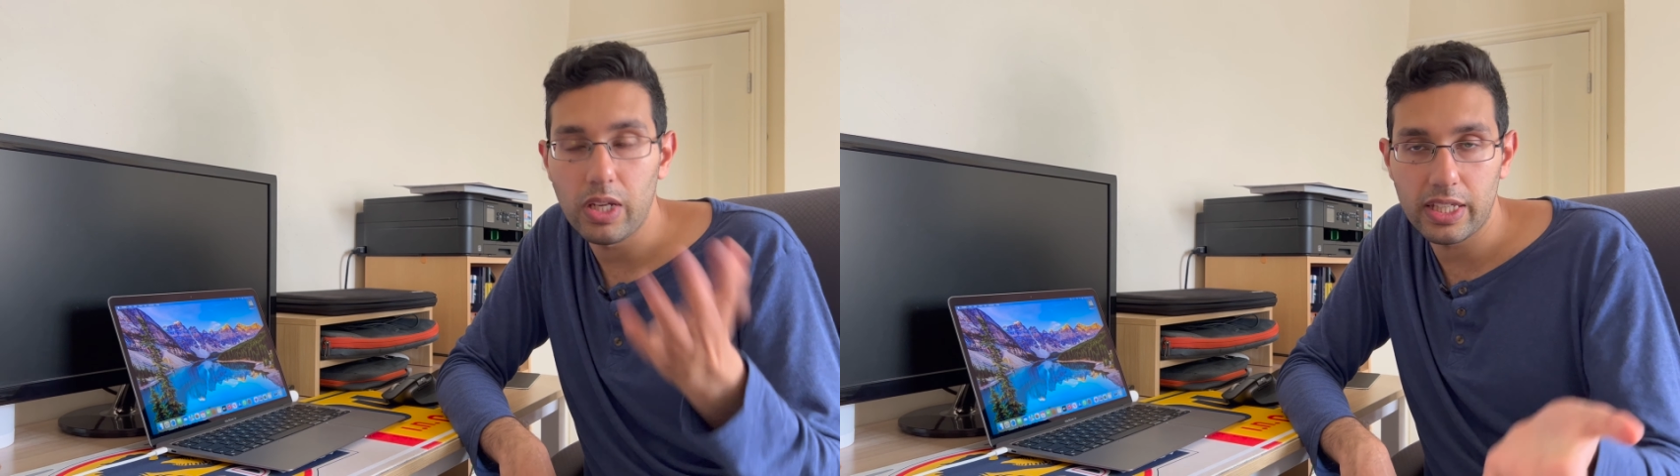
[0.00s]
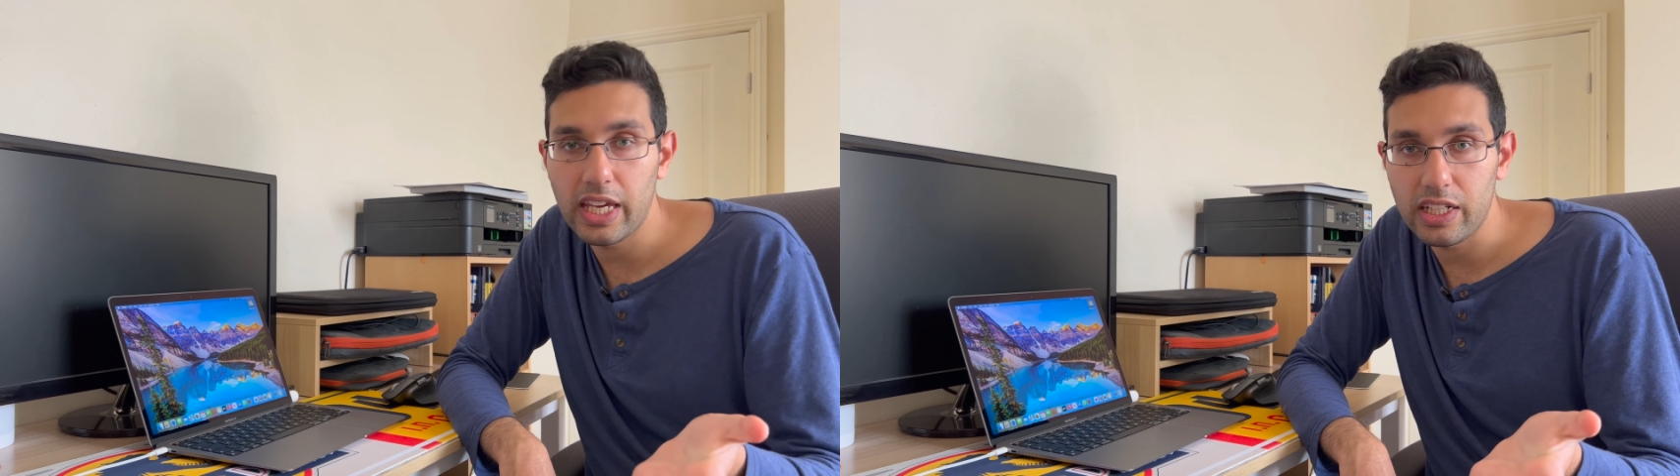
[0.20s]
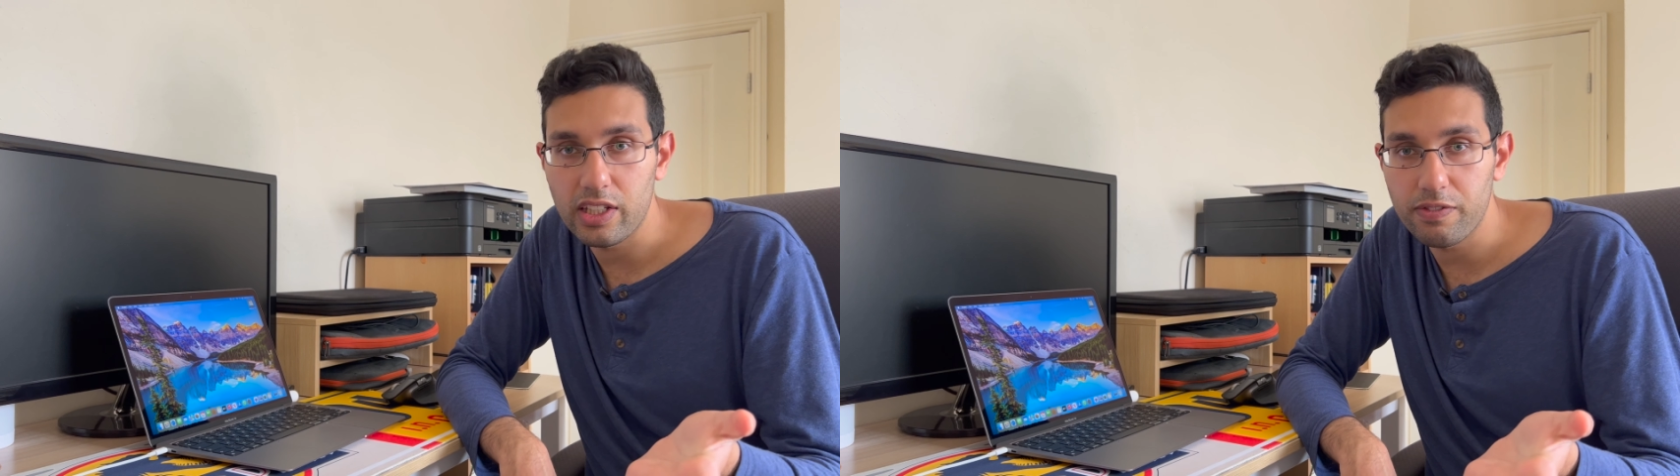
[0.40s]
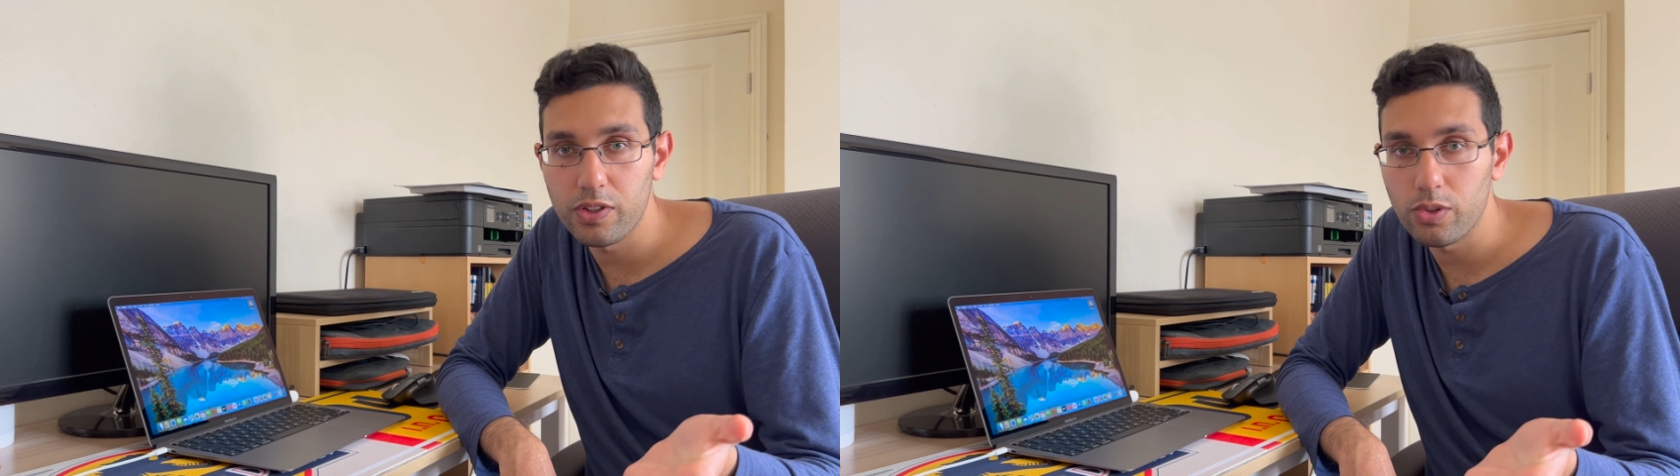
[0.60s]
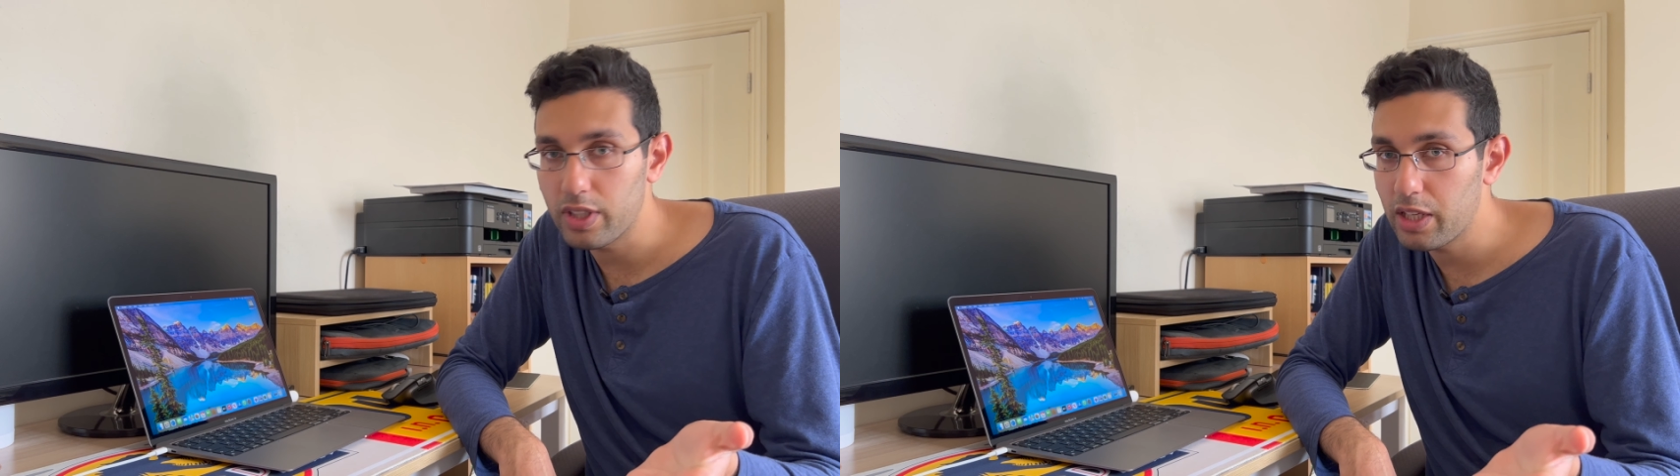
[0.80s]
Again, if
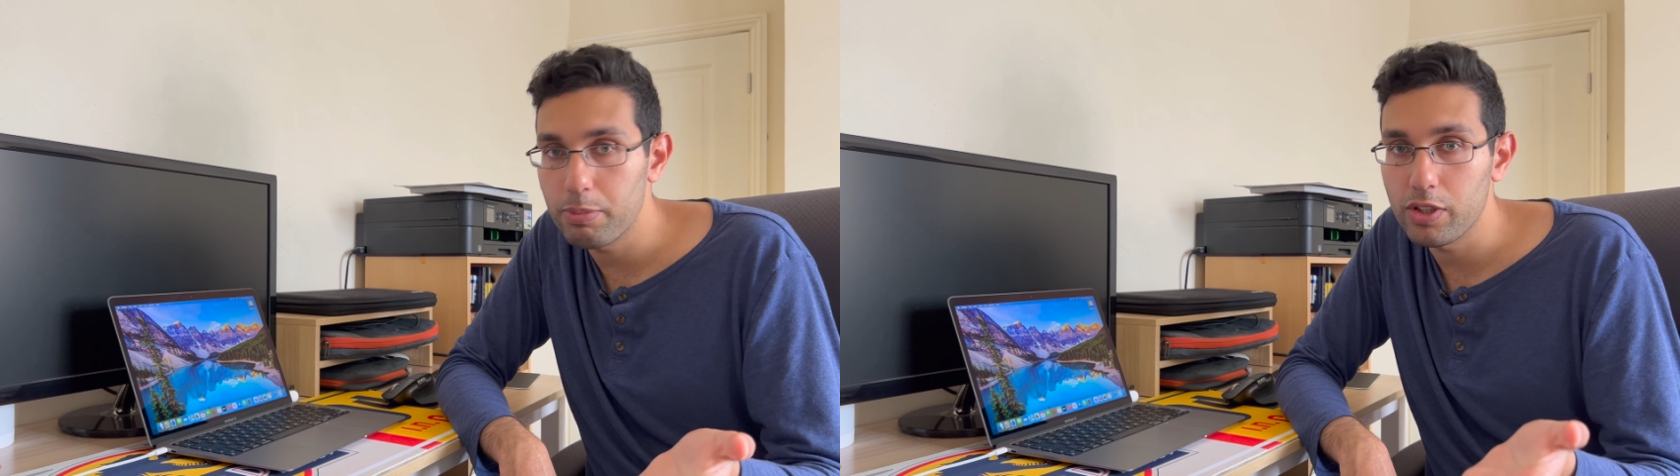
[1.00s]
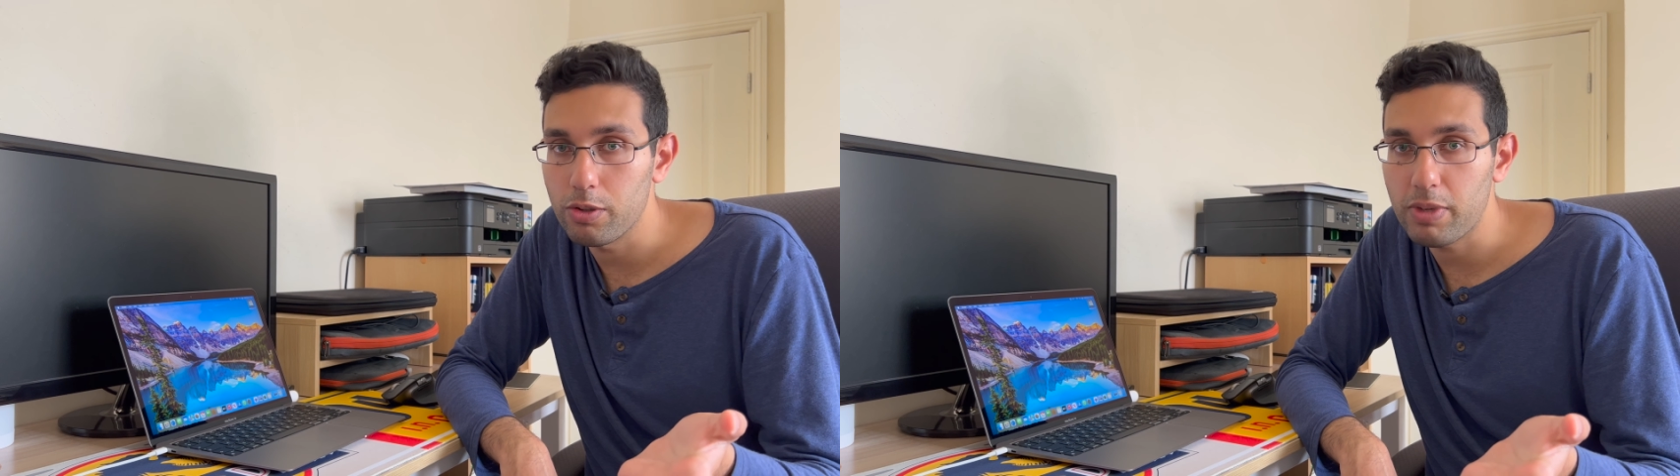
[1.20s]
you're not keeping your